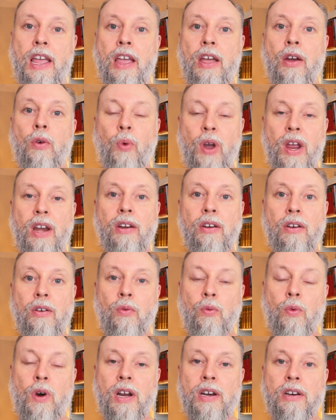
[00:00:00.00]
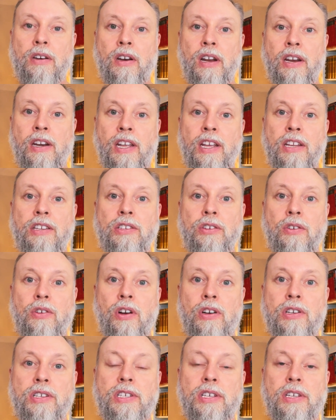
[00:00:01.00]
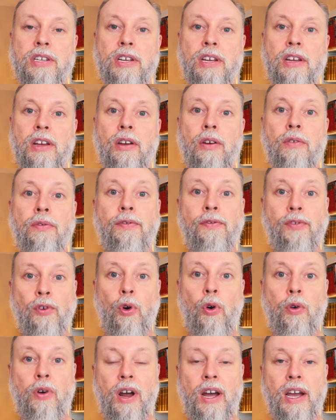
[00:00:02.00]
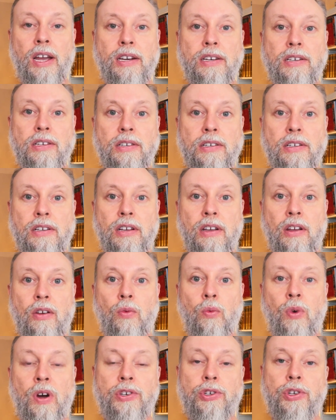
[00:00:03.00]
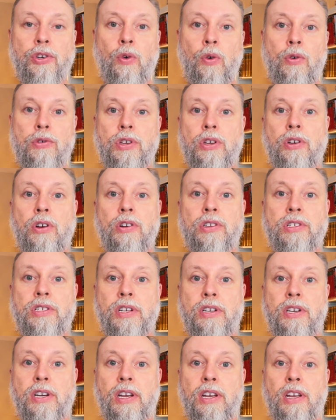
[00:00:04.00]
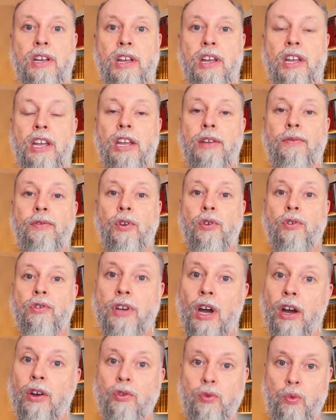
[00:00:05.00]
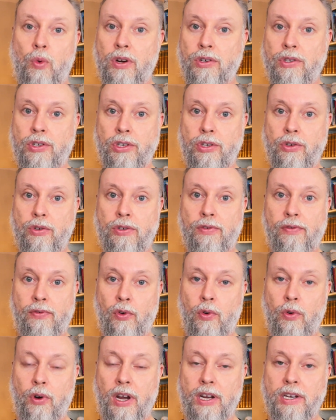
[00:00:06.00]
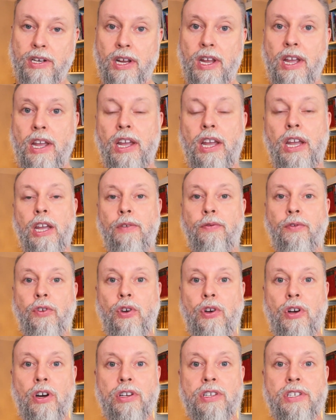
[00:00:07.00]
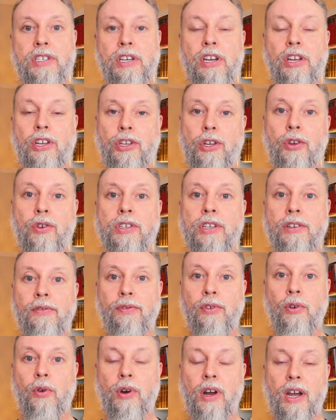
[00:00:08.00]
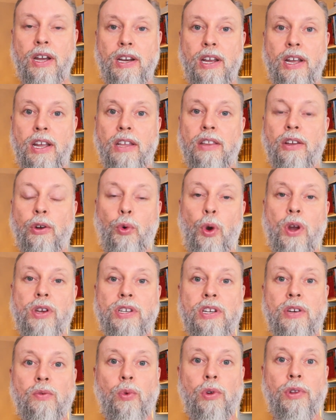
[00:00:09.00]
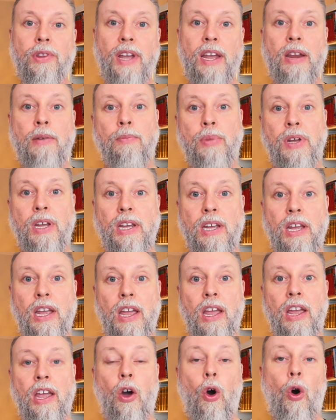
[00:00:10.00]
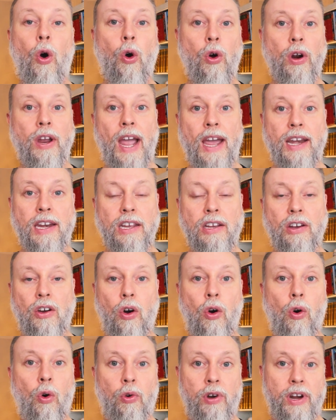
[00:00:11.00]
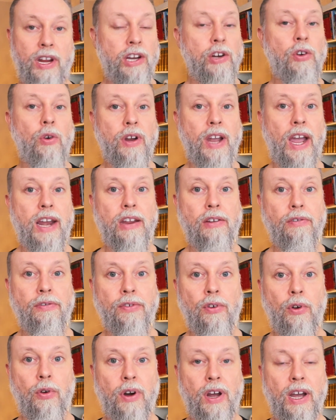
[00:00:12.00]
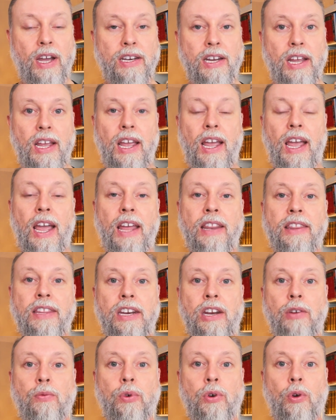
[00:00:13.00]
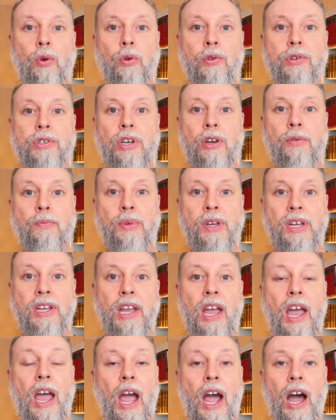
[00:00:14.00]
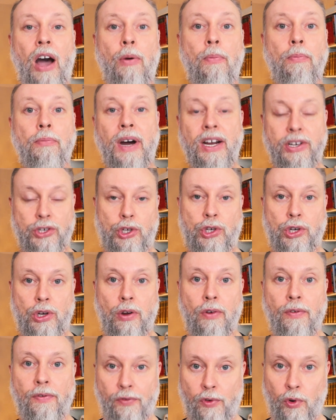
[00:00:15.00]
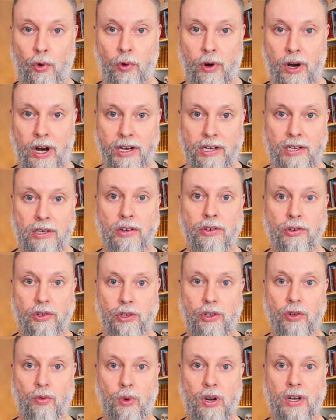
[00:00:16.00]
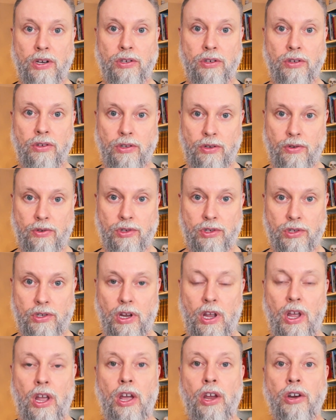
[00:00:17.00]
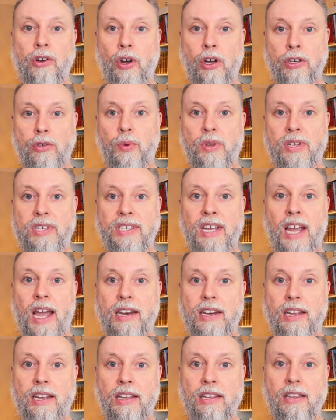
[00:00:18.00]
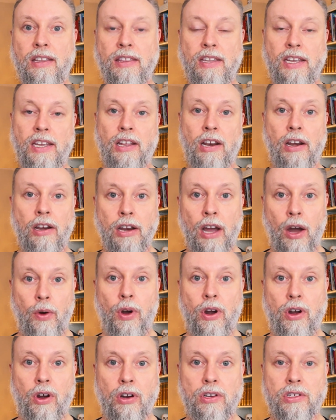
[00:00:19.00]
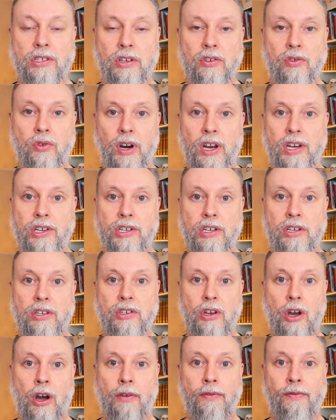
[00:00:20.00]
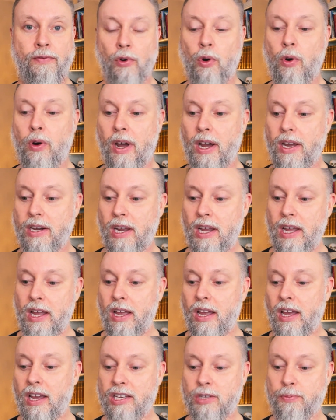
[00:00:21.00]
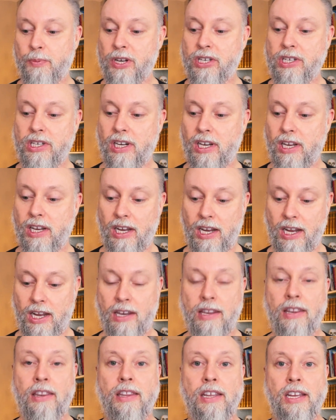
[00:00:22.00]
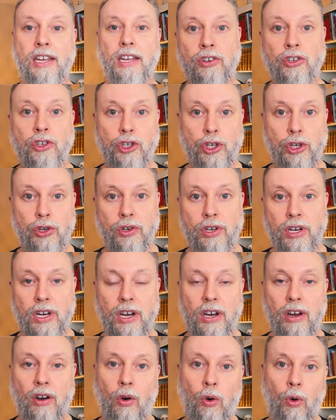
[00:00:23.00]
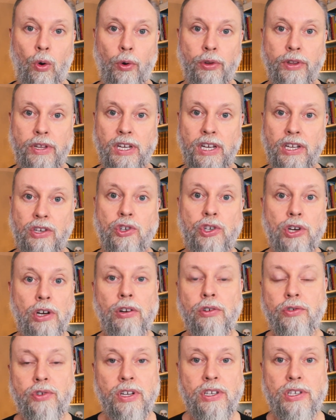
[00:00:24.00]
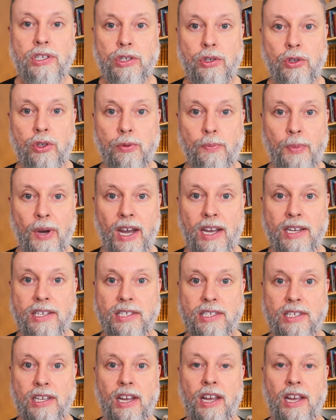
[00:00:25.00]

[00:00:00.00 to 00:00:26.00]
When one needs to consider fluoride, one should also consider if you don't want to use fluoride. If you consider using fluoride, the question will then be organic or inorganic fluoride, and then it would also be how much fluoride do you want to use. Notwithstanding the lower concentrations of fluoride, especially in the junior or the children's toothpaste,